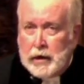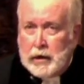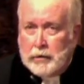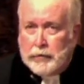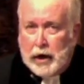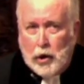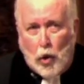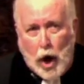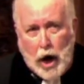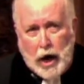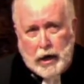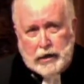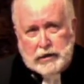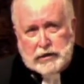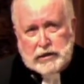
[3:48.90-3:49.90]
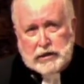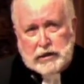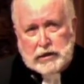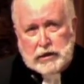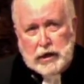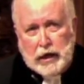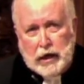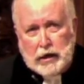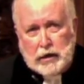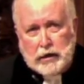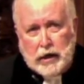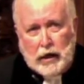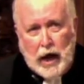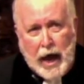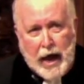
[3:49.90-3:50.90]
But he was in
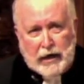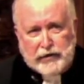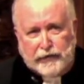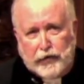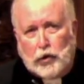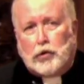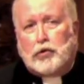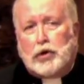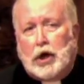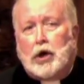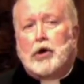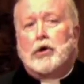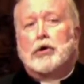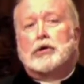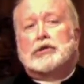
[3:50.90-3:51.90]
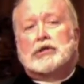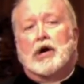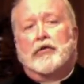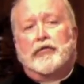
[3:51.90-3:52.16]
the last few years of